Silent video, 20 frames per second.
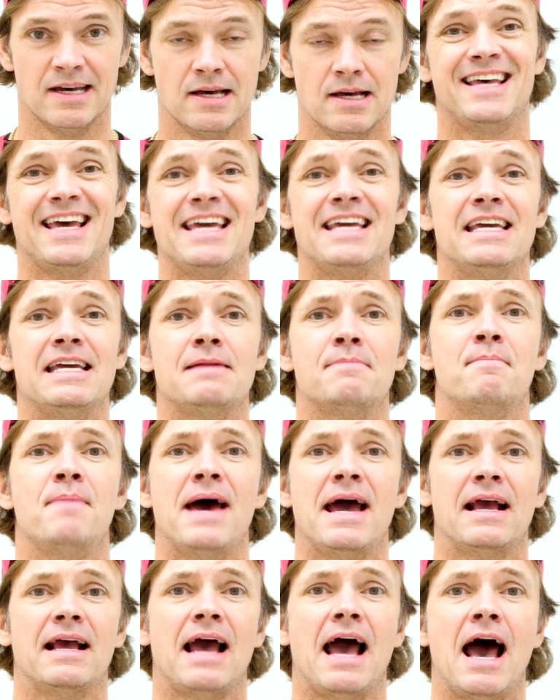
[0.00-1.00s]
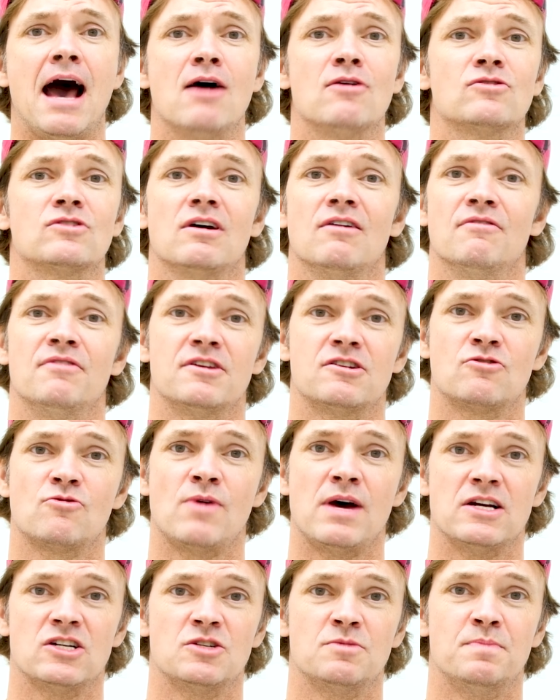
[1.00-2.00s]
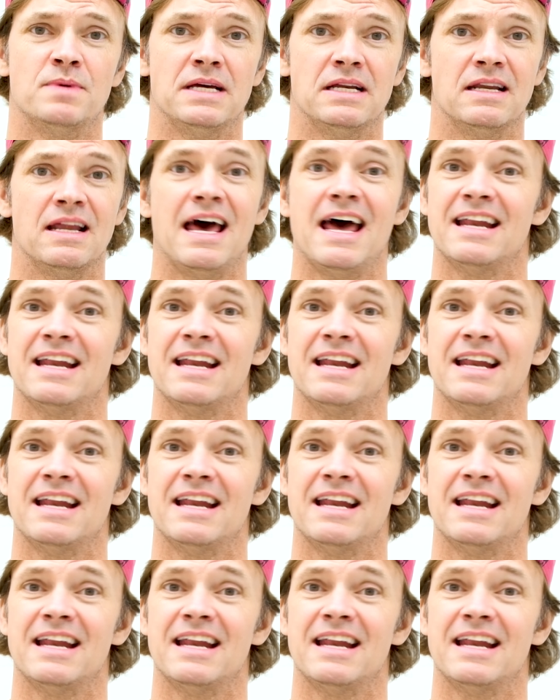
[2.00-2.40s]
Take it back out of the trash bin